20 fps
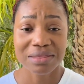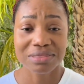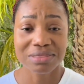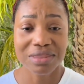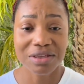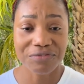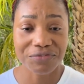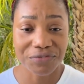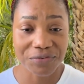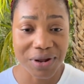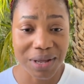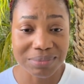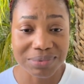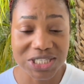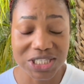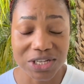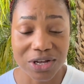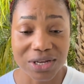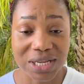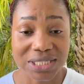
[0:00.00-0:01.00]
different
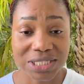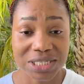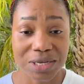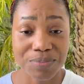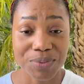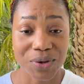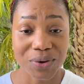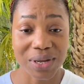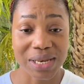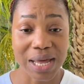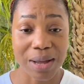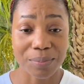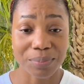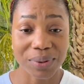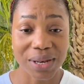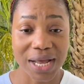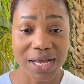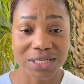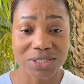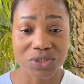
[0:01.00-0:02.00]
scholarship you can
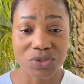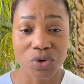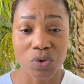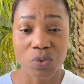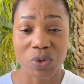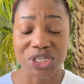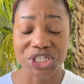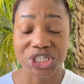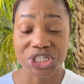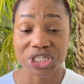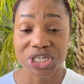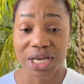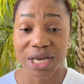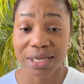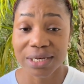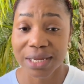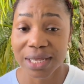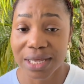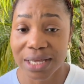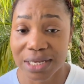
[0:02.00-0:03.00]
apply to. We share
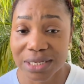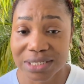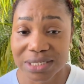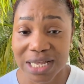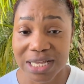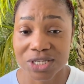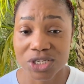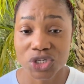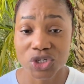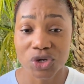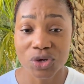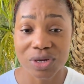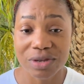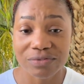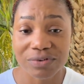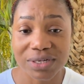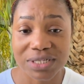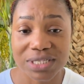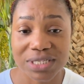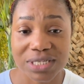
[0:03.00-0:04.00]
links and
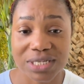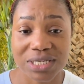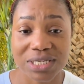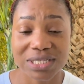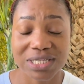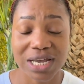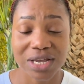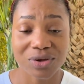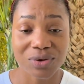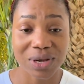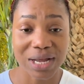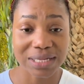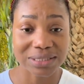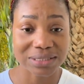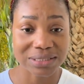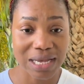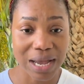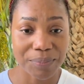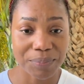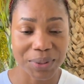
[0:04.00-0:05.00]
universities that you can
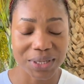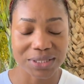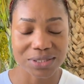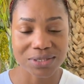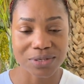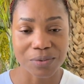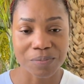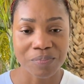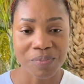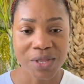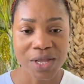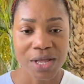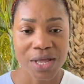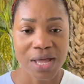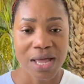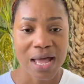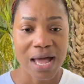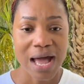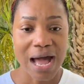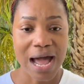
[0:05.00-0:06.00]
tap into.
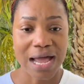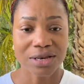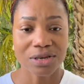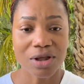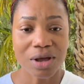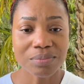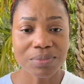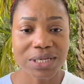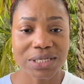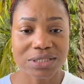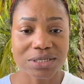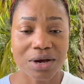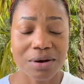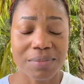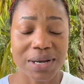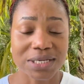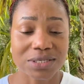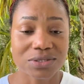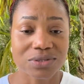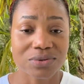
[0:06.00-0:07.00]
I normally tell
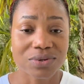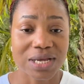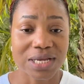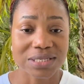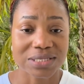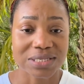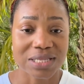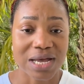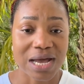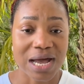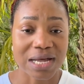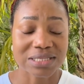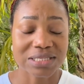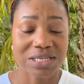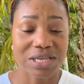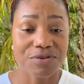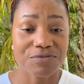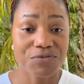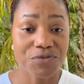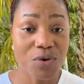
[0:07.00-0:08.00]
my students that
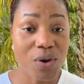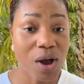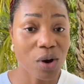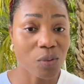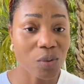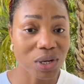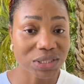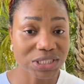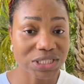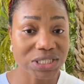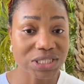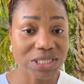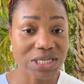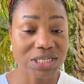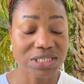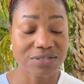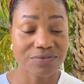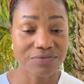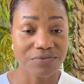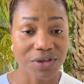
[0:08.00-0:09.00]
if you are watching
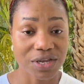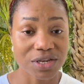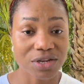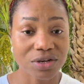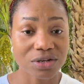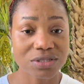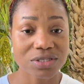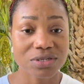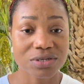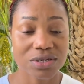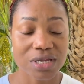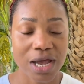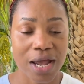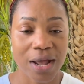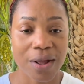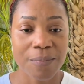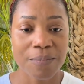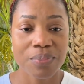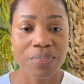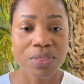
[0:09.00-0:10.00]
this video
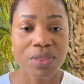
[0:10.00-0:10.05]
today,